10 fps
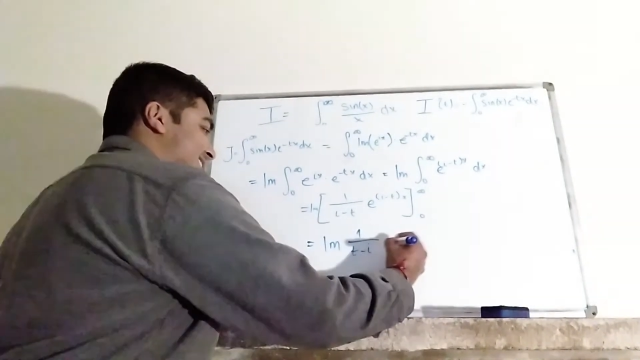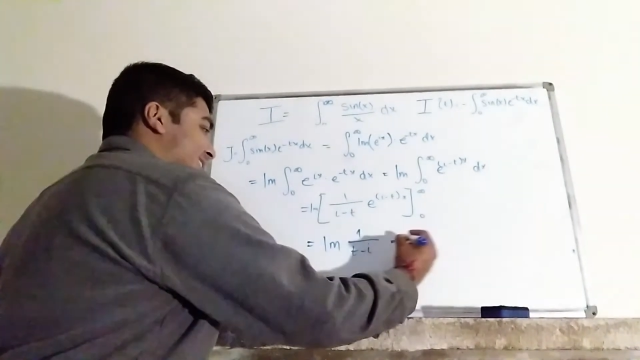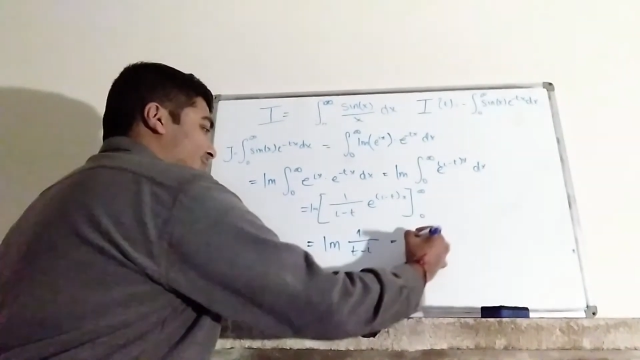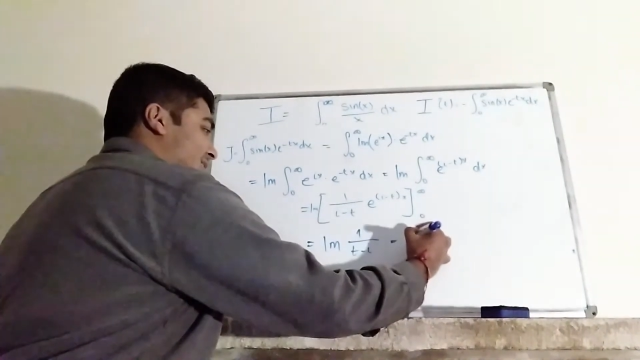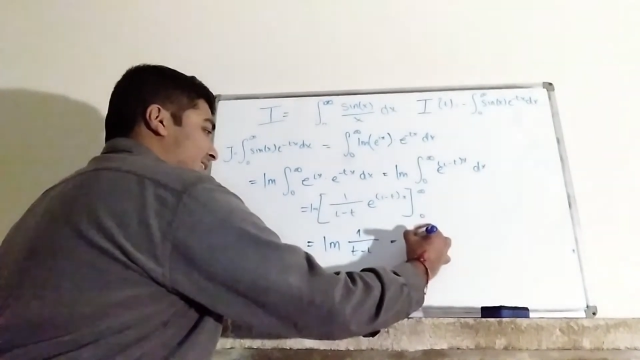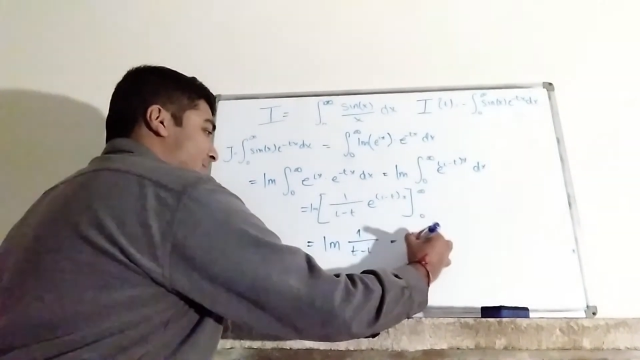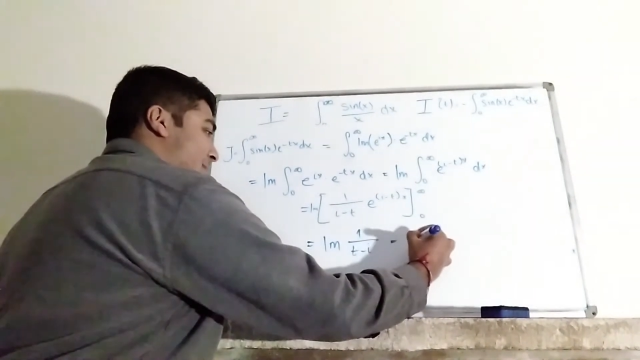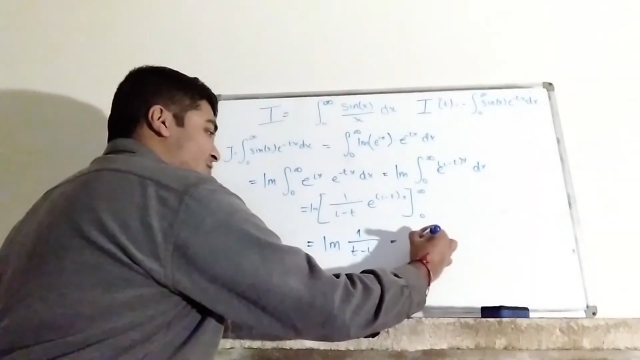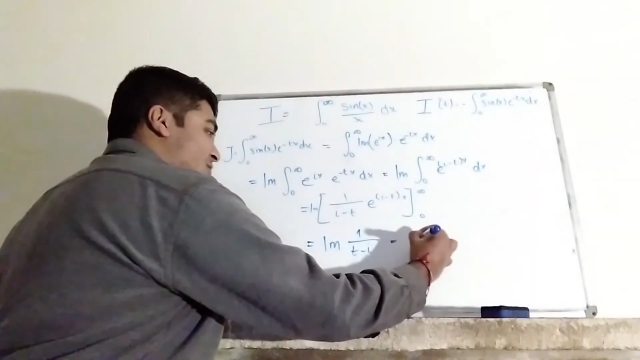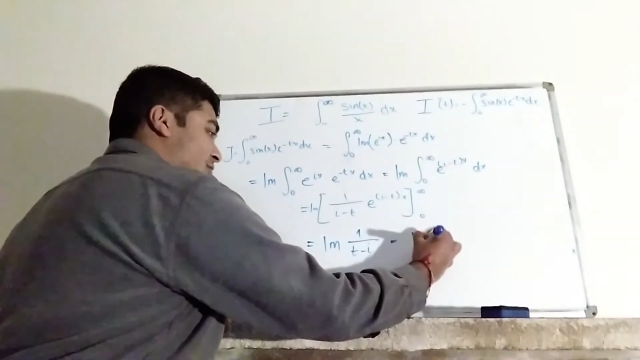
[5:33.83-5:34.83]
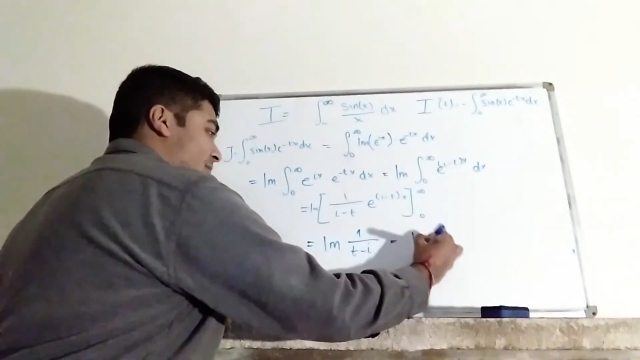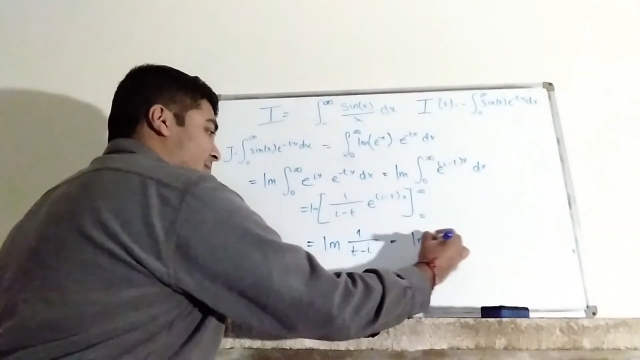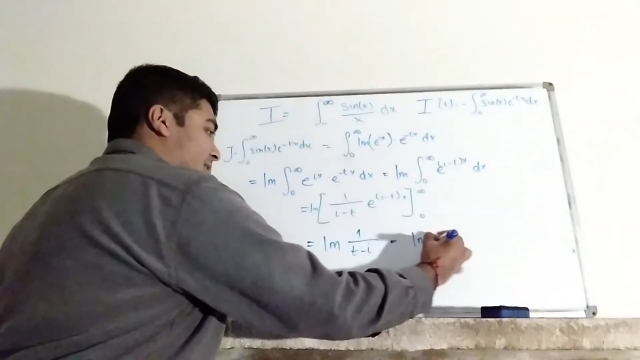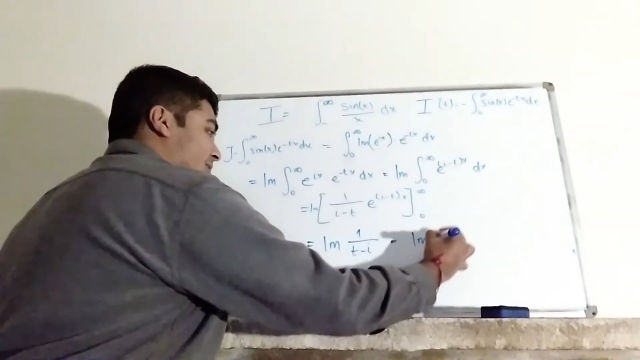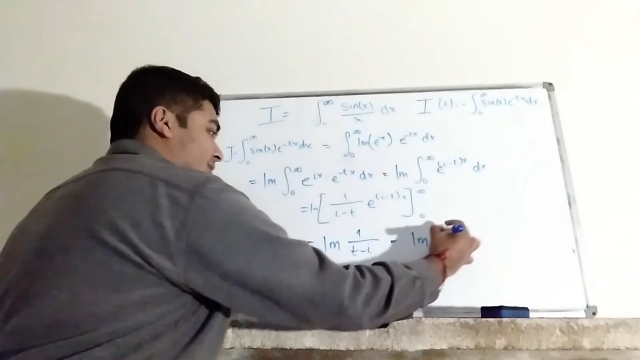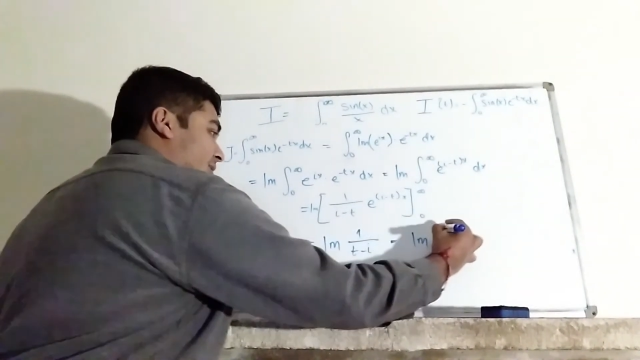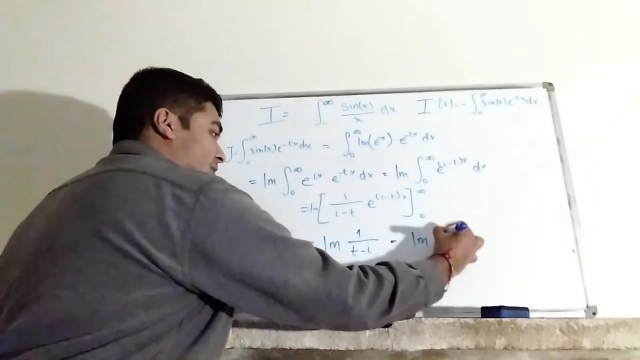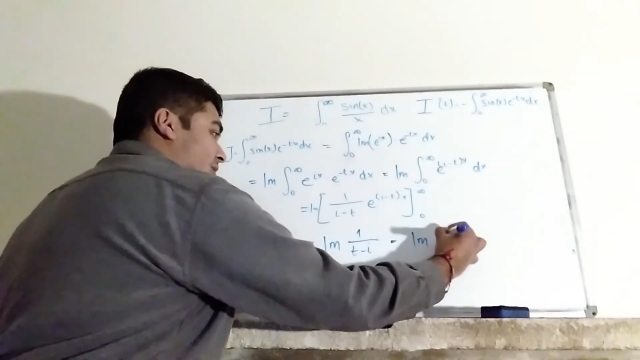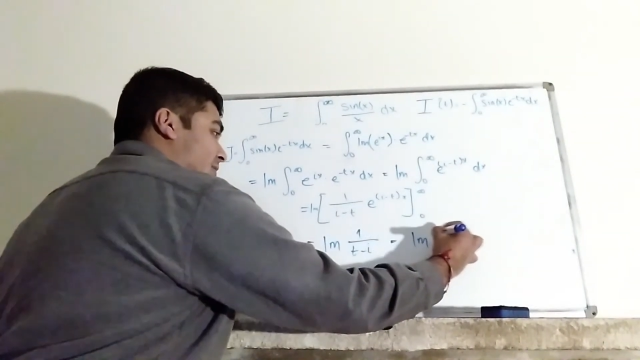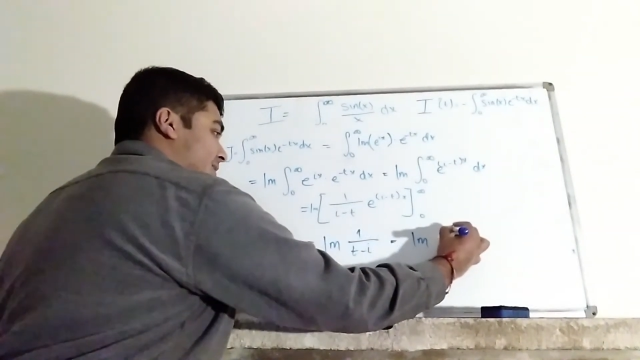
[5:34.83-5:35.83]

equal to the imaginary part of